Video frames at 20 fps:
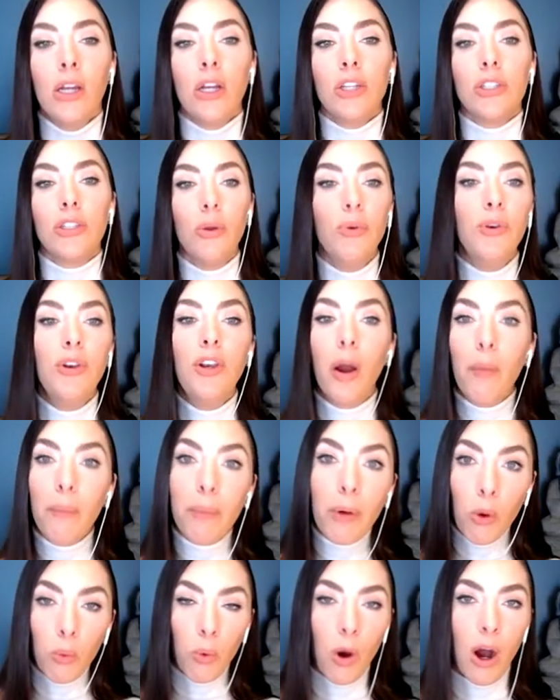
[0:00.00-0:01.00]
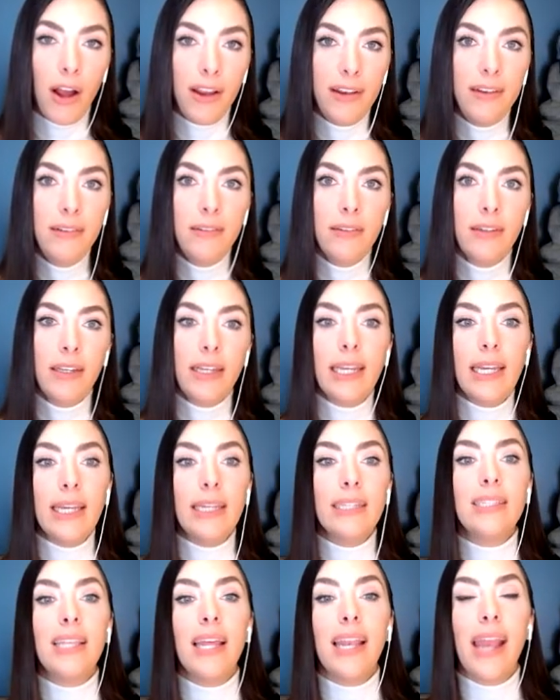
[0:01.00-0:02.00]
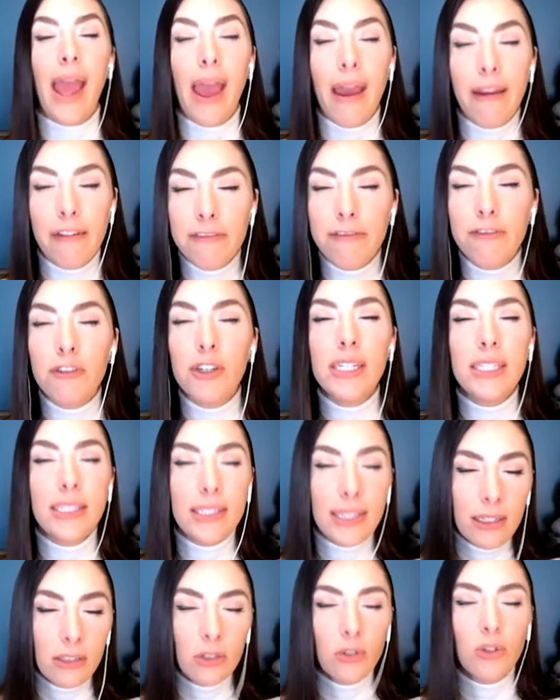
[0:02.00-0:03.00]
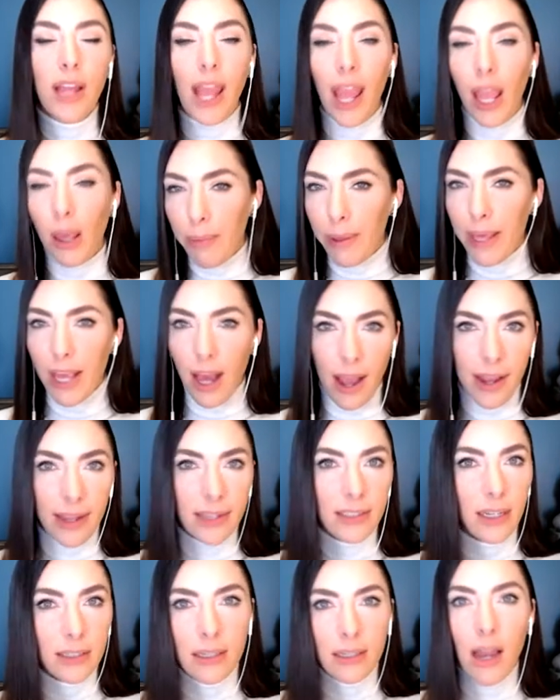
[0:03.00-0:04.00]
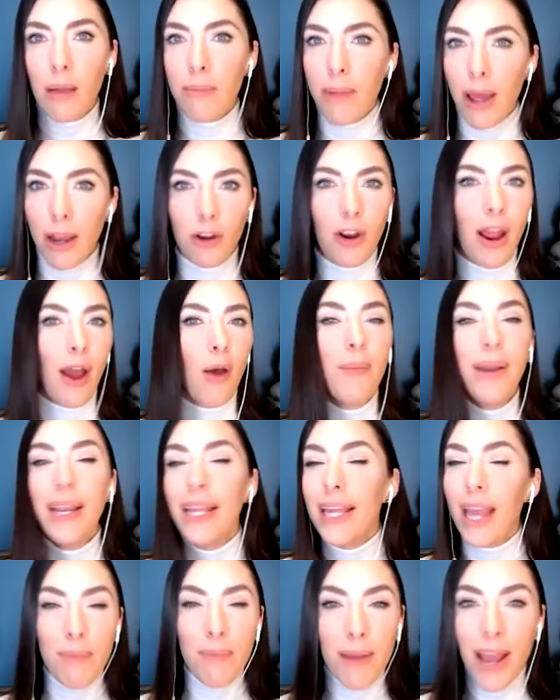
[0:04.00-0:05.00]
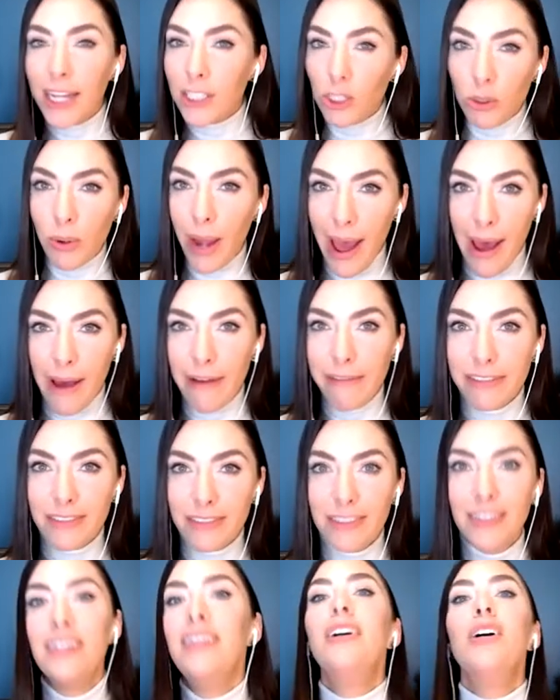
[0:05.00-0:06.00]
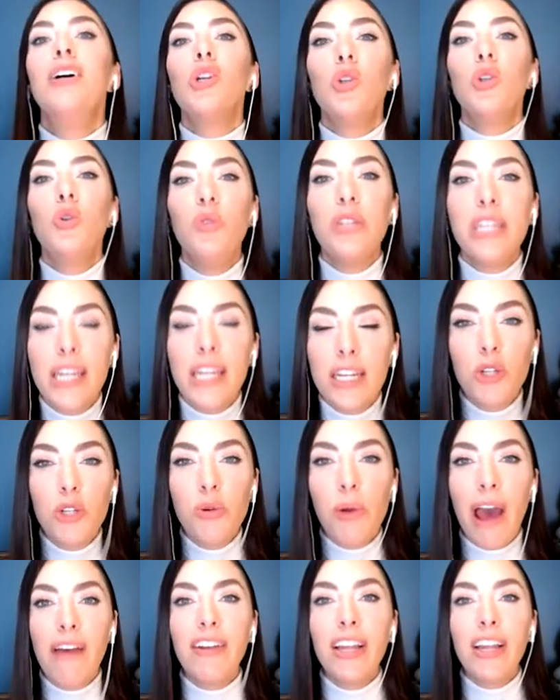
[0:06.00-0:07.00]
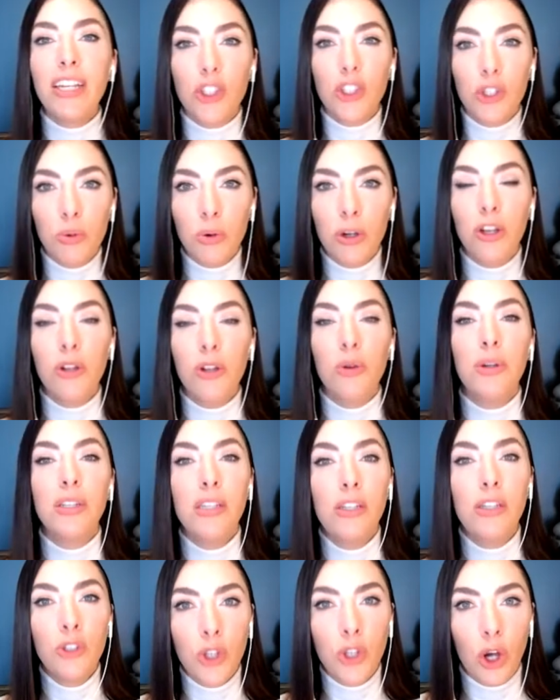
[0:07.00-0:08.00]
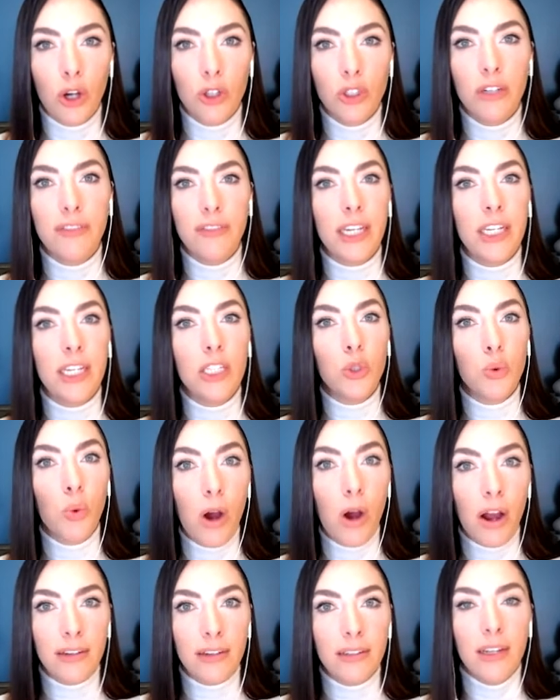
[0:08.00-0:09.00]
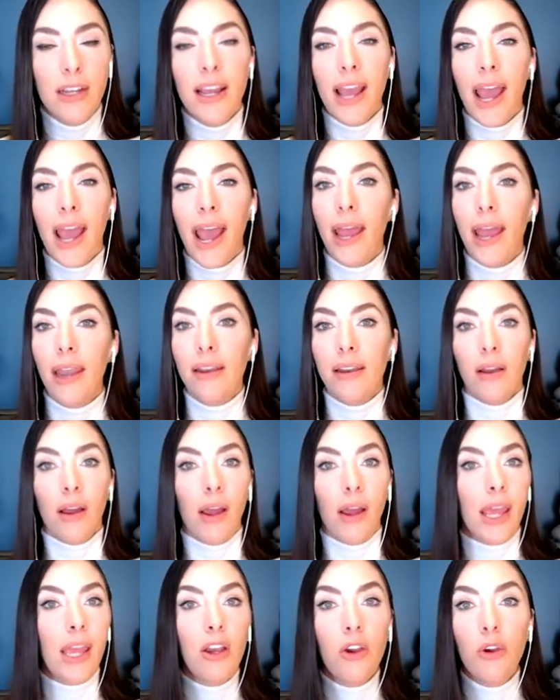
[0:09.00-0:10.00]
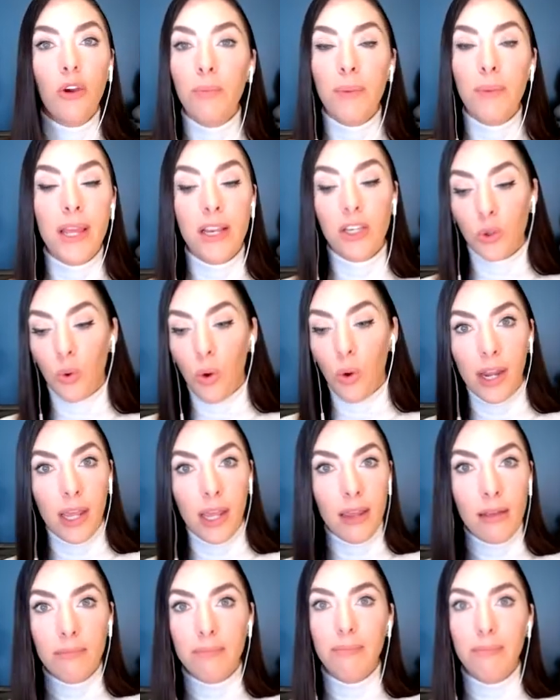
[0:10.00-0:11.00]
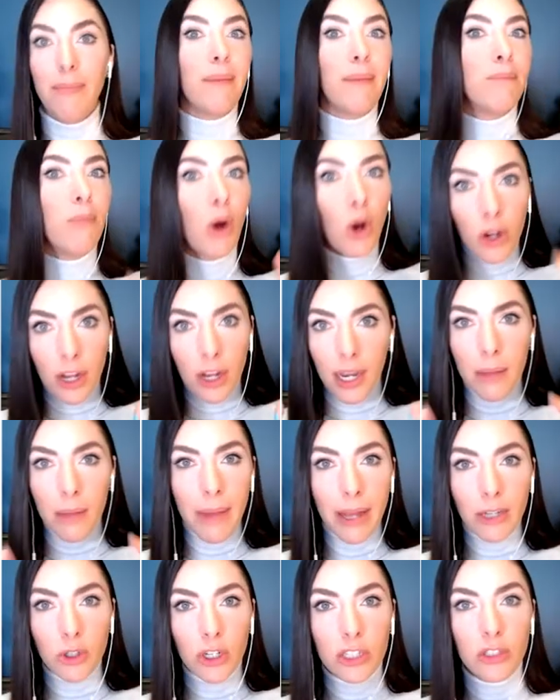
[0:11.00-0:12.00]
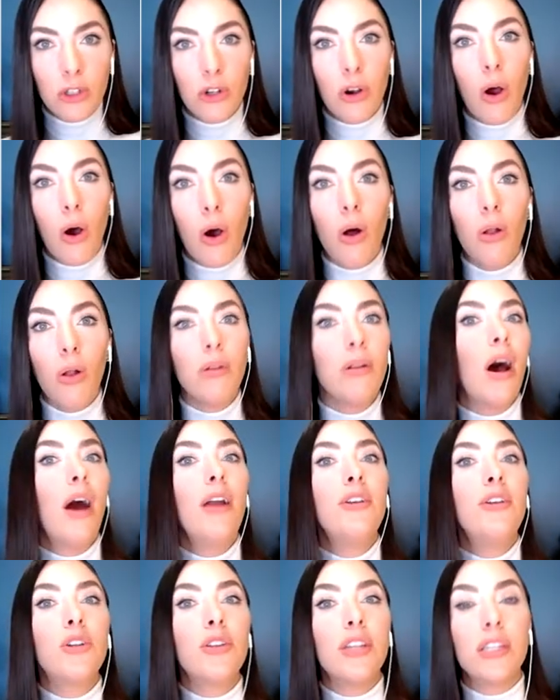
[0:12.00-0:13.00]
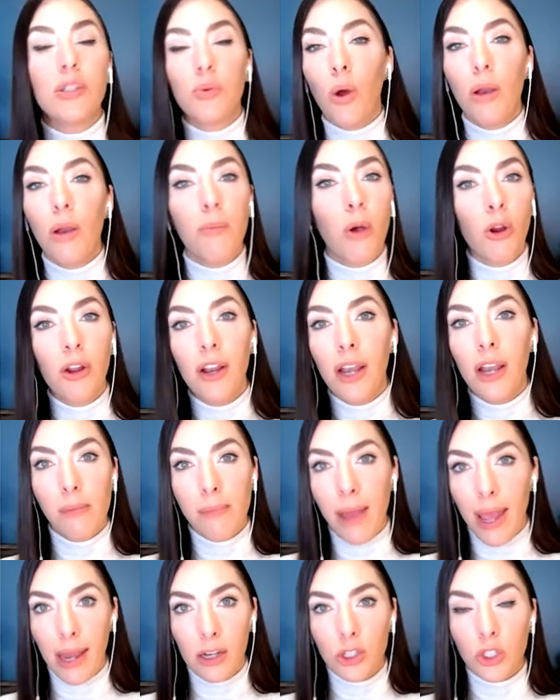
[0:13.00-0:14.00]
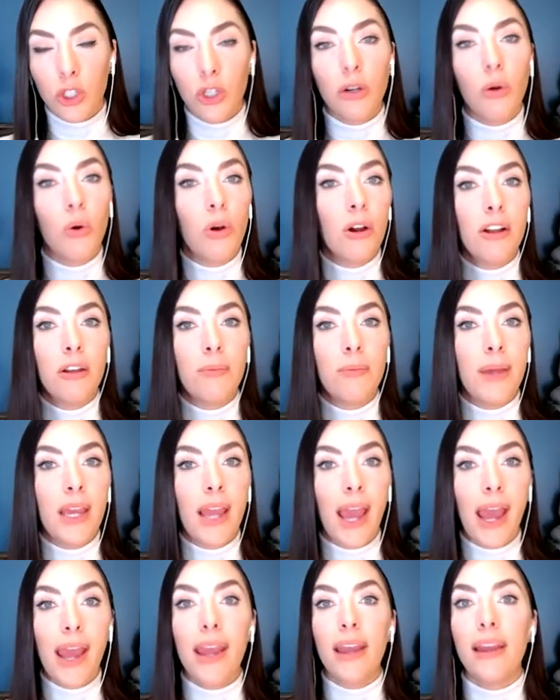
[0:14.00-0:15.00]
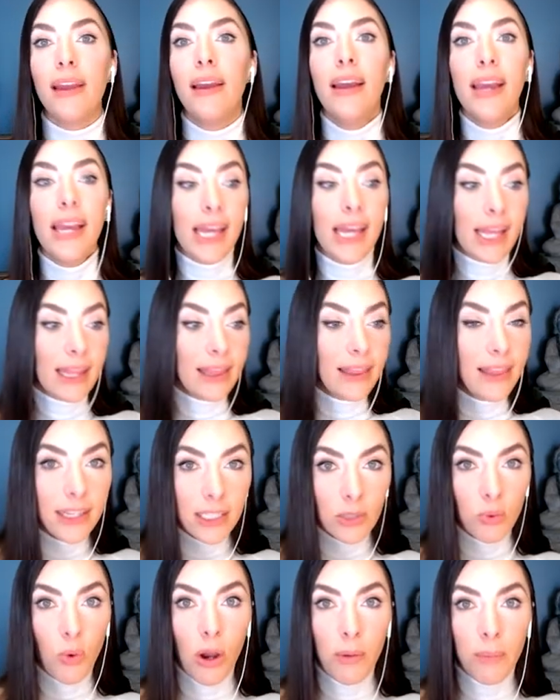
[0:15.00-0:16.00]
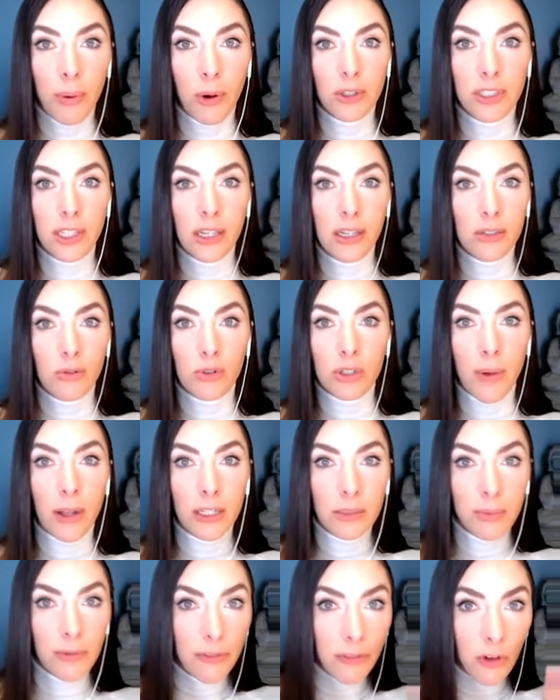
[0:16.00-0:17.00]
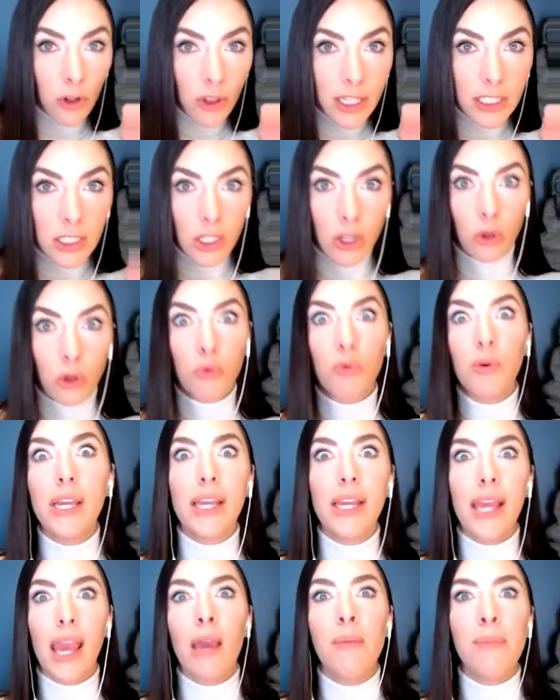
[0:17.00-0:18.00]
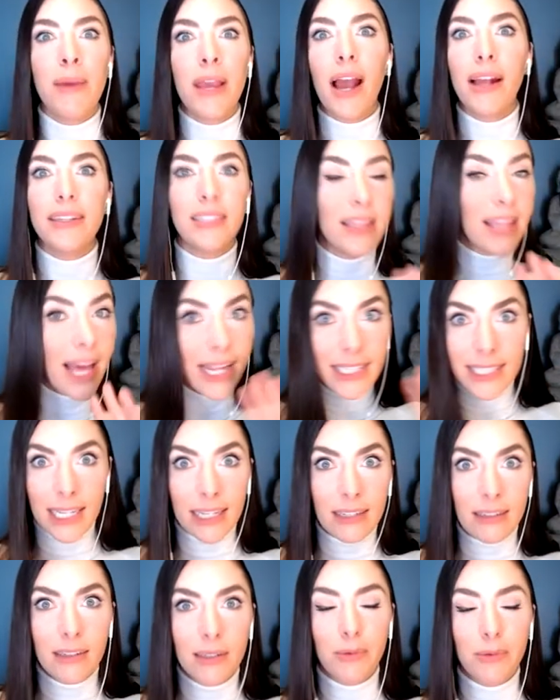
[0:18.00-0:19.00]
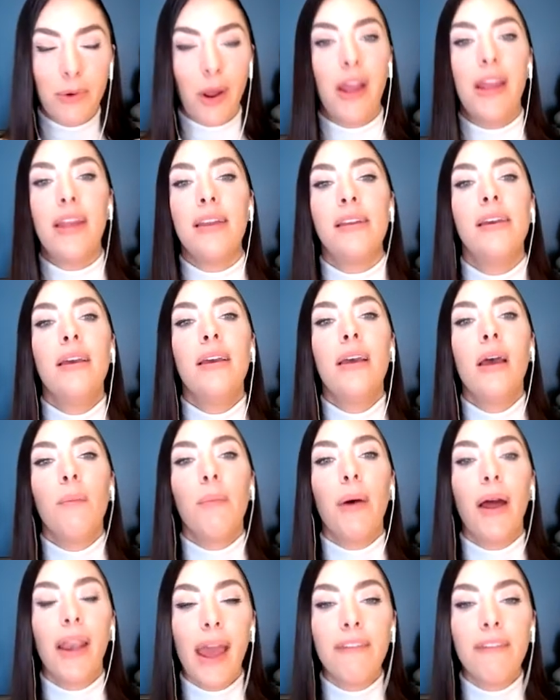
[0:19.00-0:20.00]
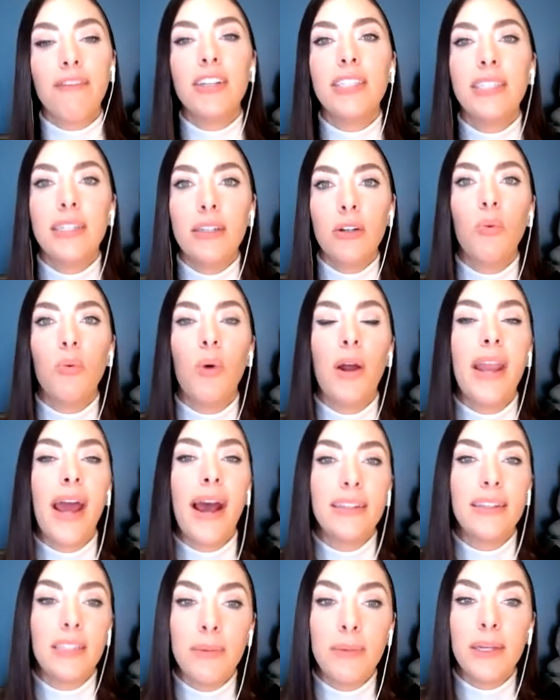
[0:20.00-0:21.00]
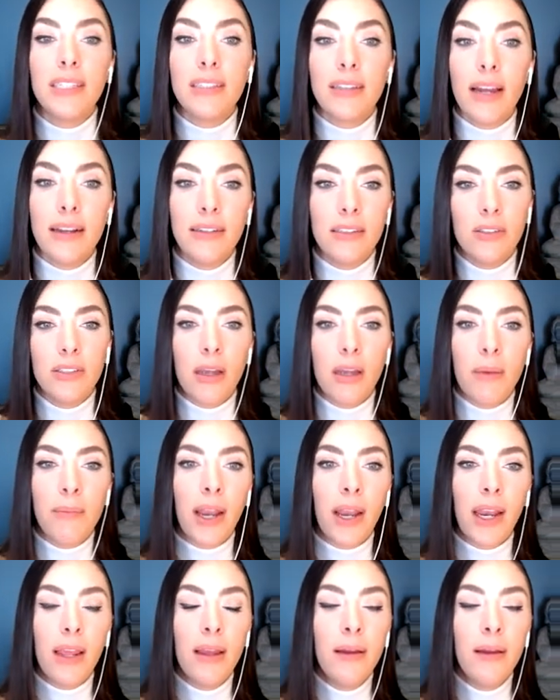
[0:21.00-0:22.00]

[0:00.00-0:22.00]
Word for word: So number one is that every single K P I, it does not matter how many K P Is you have, you need to have a steward who is in charge of each one. And it could be twenty marketing metrics are all under this one marketing manager, or it could be, hey, this one person is responsible for these three K P Is and that's it, right? But every single one has to be assigned to somebody.